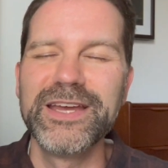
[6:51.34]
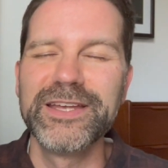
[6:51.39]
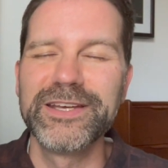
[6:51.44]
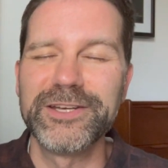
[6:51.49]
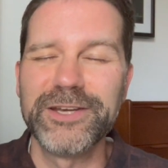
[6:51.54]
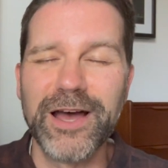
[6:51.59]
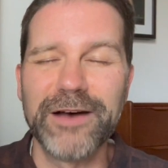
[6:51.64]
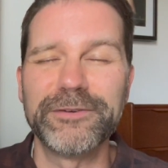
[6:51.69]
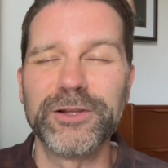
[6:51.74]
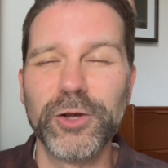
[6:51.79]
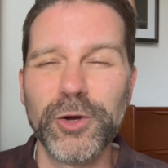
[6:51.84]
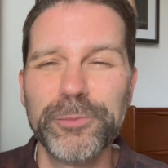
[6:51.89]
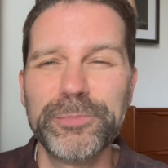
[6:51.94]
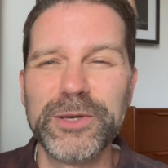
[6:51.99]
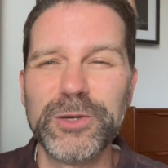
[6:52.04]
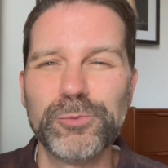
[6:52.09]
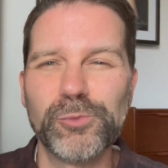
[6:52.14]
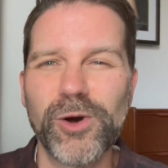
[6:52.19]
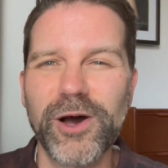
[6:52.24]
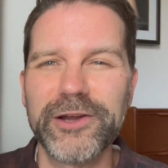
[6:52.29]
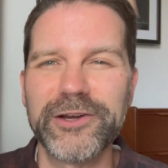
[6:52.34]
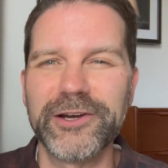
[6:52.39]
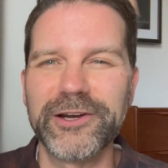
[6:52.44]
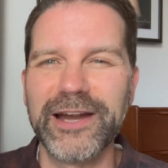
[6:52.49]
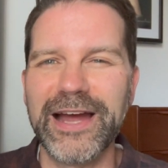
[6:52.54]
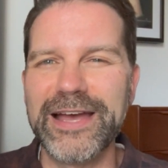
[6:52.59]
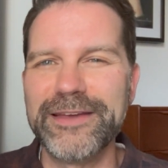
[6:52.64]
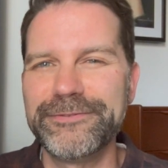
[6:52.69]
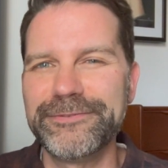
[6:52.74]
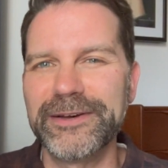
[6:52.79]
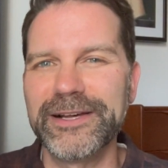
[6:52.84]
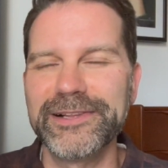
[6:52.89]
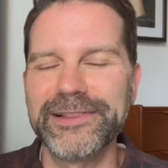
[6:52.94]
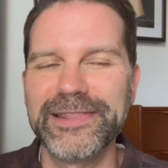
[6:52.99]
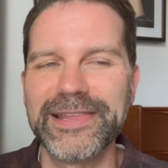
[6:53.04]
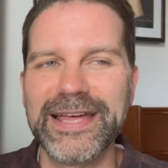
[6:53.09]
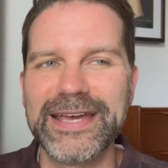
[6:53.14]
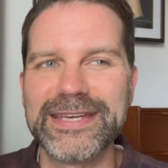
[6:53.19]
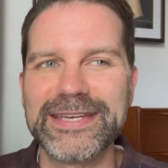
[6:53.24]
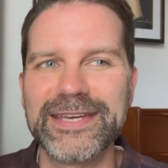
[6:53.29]
novel Open Water, I felt
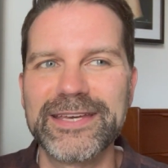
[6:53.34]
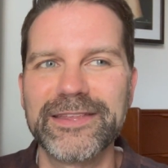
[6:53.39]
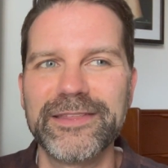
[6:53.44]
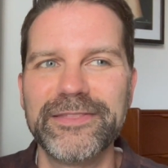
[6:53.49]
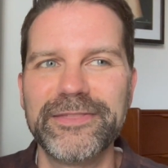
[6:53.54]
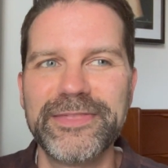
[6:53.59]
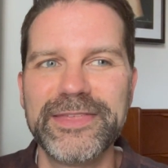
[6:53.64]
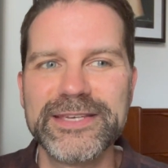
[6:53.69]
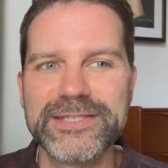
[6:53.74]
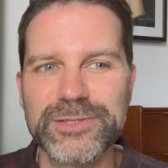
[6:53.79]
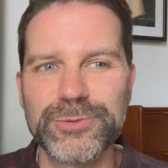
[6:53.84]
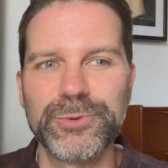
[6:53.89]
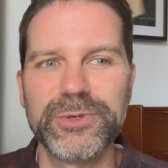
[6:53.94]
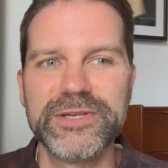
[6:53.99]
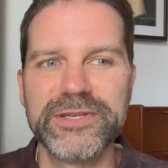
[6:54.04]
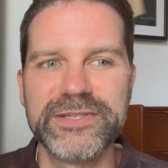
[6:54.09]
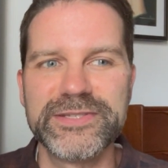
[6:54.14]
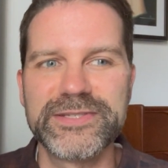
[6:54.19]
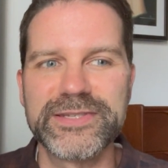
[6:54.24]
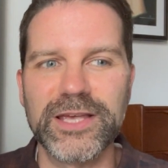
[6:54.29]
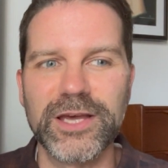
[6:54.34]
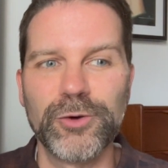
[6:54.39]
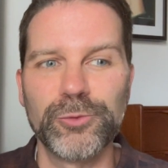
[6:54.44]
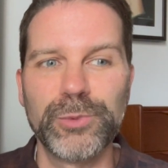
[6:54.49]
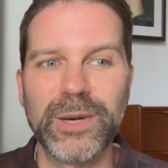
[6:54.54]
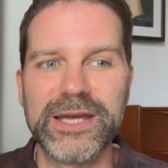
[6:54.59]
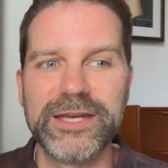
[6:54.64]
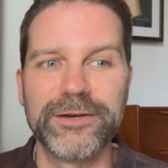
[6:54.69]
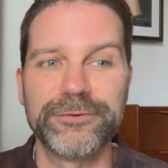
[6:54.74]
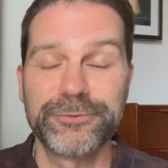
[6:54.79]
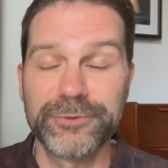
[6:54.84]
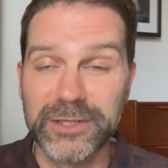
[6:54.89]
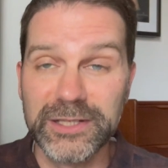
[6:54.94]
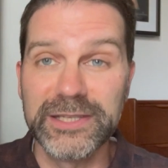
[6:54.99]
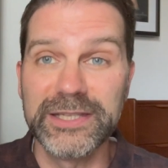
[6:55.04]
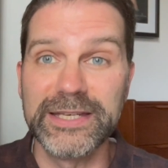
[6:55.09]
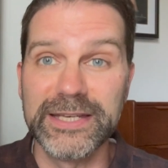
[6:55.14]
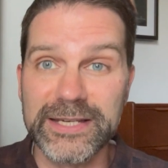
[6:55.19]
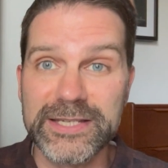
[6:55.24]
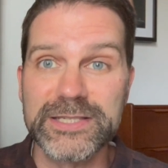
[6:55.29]
like this was a way of
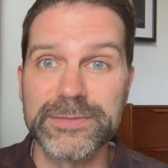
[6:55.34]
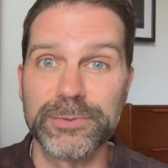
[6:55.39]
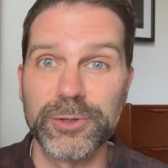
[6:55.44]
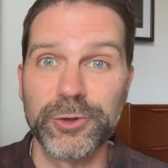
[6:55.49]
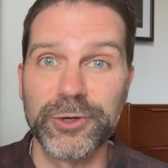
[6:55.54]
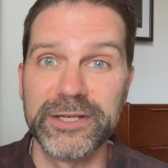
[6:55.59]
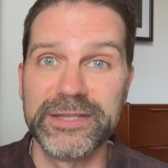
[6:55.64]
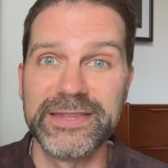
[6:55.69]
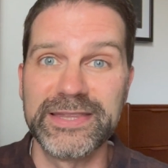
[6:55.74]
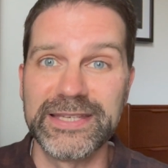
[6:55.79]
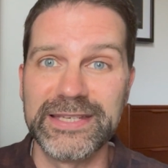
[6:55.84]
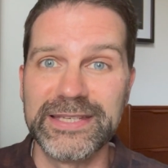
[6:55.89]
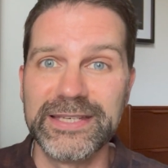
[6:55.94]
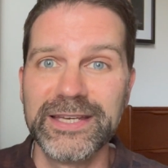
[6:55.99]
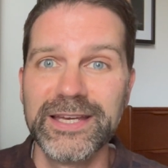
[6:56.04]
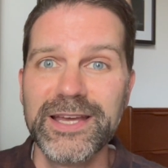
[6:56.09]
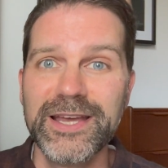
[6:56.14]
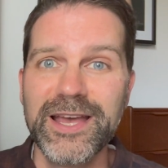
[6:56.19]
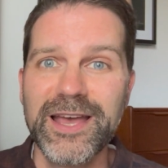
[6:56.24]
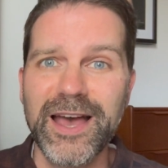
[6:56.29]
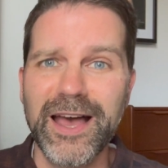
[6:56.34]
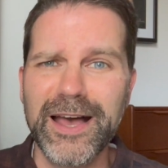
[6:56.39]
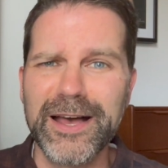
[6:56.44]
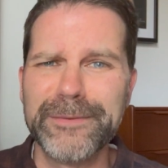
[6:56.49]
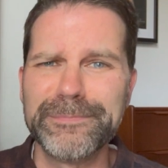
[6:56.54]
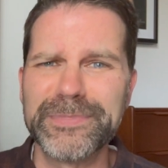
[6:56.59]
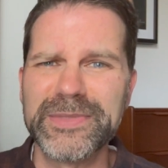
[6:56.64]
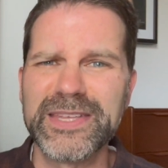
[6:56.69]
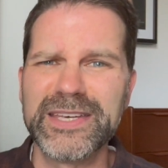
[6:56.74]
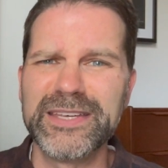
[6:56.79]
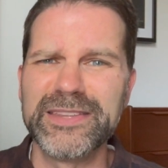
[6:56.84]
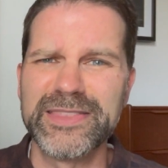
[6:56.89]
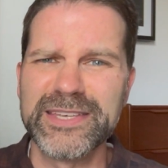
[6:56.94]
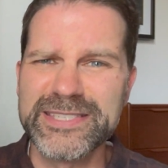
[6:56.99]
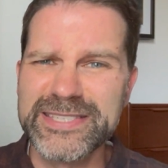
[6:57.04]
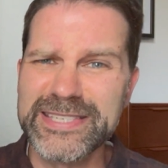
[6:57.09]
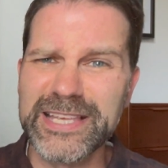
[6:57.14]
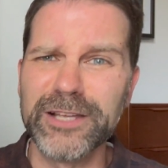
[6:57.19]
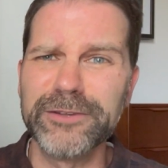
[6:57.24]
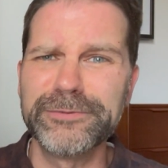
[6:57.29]
really exploring the um, the, the
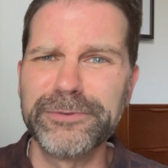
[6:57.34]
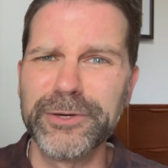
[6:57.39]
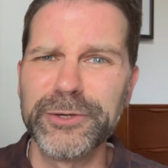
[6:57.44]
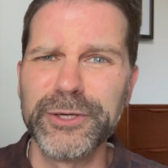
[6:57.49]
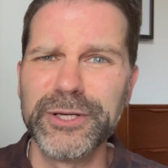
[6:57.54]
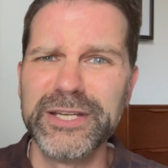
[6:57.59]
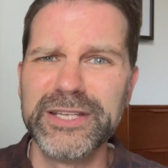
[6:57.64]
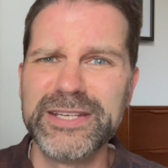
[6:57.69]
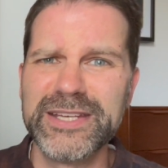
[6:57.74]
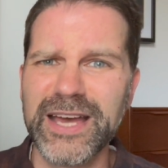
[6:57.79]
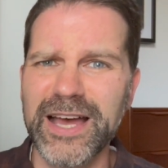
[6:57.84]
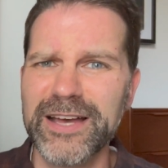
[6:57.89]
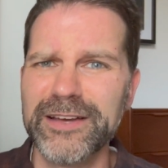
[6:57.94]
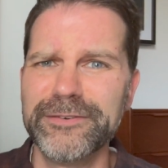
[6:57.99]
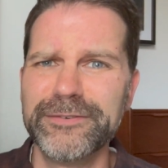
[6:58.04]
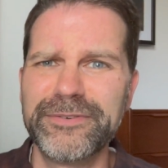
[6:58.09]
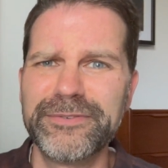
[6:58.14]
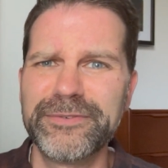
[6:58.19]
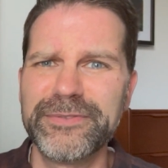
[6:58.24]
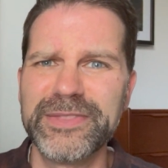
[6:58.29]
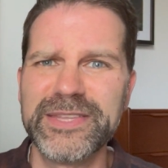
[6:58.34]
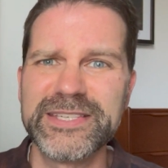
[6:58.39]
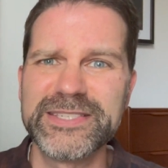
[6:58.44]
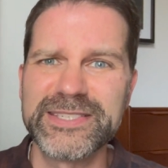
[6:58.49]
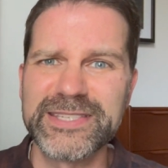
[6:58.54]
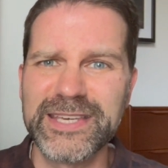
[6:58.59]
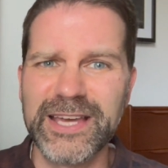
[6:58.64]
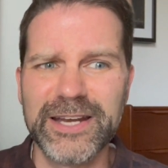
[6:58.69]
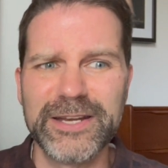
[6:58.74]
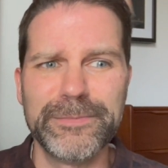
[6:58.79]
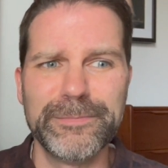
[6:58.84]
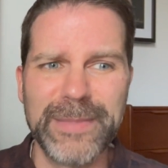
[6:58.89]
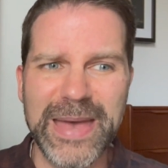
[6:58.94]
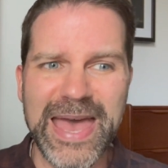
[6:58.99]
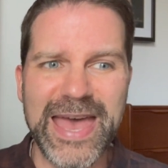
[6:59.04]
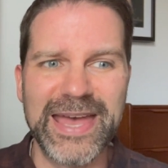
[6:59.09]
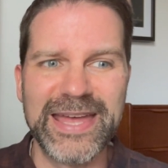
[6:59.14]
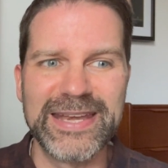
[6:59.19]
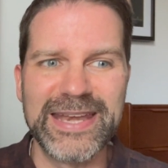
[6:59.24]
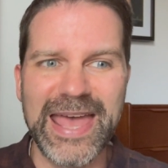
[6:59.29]
selfhood of this young
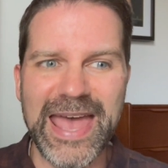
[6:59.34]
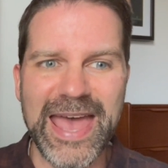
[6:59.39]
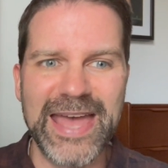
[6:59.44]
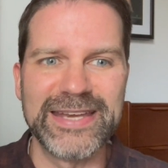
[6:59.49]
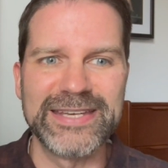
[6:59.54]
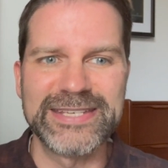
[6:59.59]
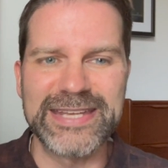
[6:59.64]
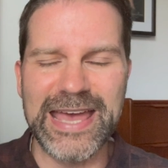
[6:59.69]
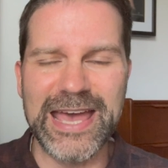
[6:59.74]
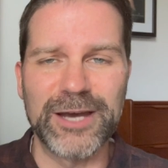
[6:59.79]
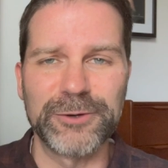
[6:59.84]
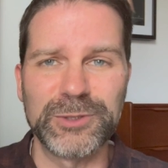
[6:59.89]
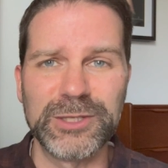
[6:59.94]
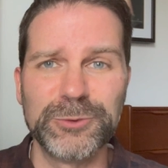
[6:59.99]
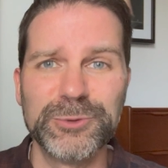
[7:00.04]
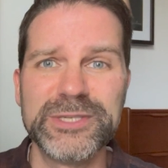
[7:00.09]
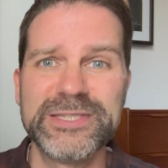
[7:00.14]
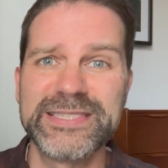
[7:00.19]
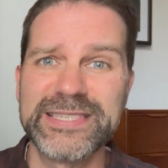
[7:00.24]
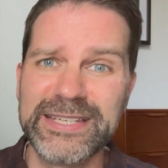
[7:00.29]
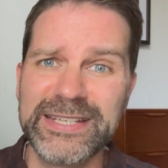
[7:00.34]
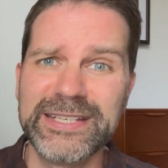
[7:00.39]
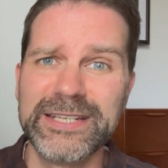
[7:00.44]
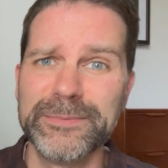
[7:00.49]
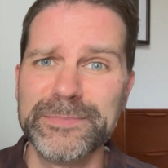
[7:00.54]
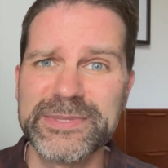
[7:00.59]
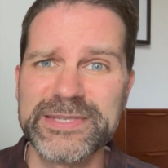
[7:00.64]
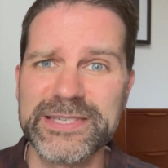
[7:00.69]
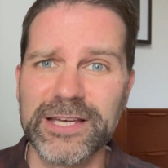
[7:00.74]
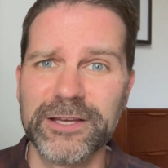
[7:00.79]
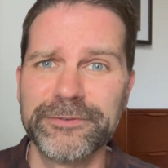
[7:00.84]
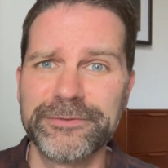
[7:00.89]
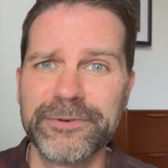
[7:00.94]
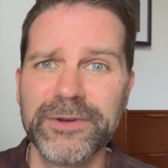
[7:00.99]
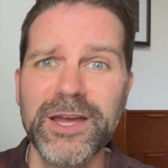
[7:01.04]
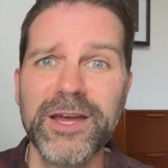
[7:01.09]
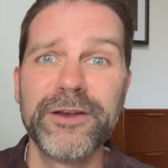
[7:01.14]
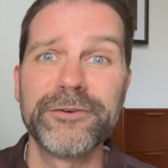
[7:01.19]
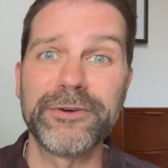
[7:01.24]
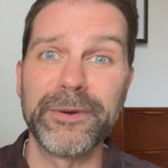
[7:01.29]
man and how he was seeing himself
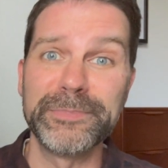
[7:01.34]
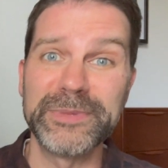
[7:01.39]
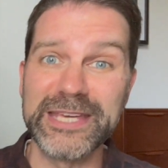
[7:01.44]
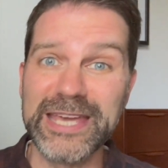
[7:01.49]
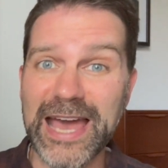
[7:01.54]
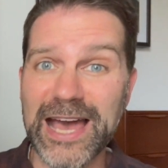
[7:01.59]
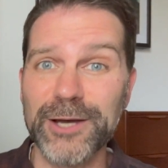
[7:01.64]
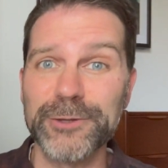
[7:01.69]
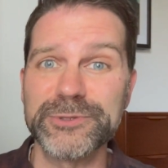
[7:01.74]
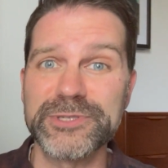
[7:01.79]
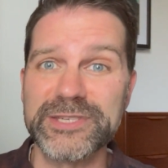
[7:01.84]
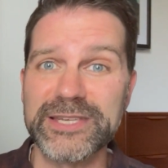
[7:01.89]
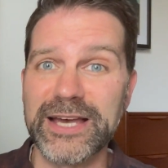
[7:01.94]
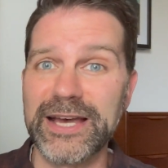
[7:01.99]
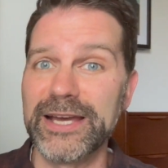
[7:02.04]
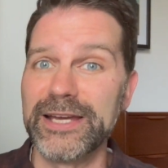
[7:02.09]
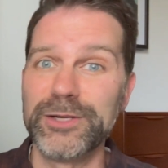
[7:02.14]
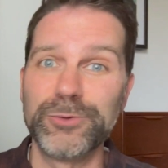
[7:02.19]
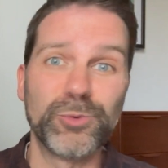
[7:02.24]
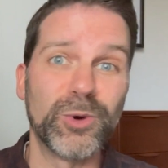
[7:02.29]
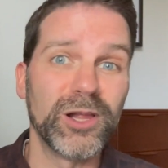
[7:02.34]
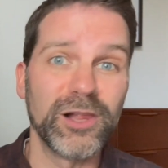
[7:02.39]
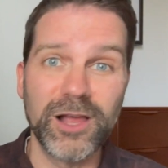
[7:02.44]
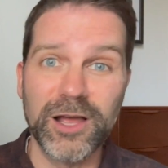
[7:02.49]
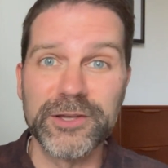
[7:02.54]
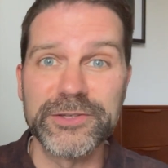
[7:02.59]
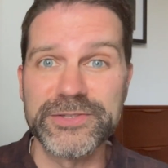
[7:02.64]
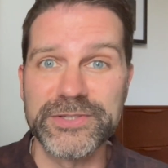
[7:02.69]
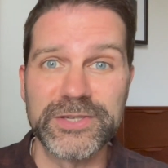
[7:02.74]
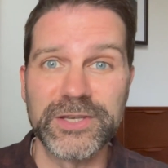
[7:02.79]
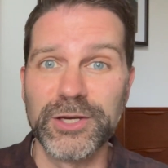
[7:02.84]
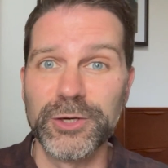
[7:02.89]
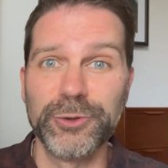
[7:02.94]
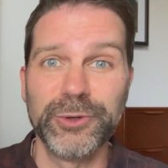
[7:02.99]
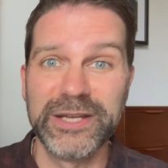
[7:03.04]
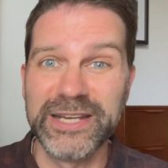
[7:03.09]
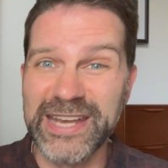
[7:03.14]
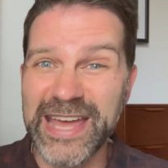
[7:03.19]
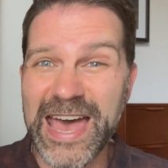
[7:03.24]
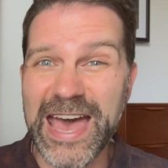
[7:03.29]
from the outside while also
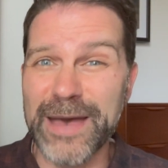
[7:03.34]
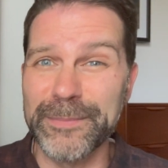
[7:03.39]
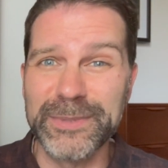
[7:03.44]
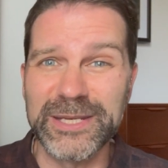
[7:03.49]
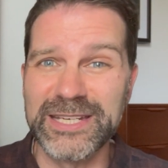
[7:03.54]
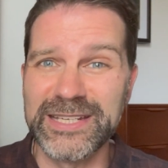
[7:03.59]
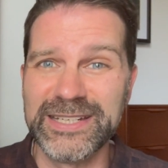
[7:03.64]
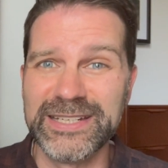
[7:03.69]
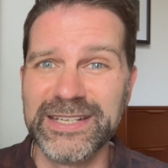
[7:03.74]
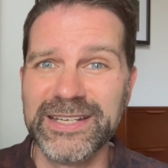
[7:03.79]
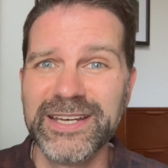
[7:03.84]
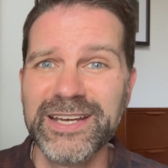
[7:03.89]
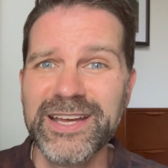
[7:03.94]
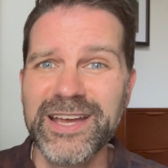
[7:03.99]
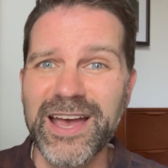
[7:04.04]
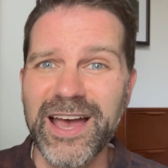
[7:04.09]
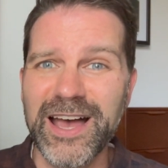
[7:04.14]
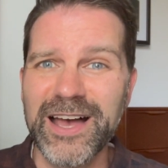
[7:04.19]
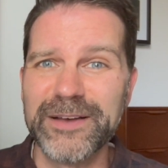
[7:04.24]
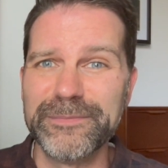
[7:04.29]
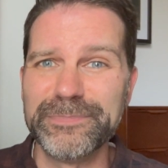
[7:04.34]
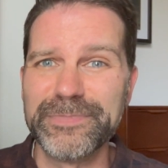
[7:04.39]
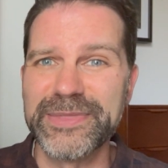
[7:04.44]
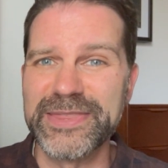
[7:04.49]
inhabiting um,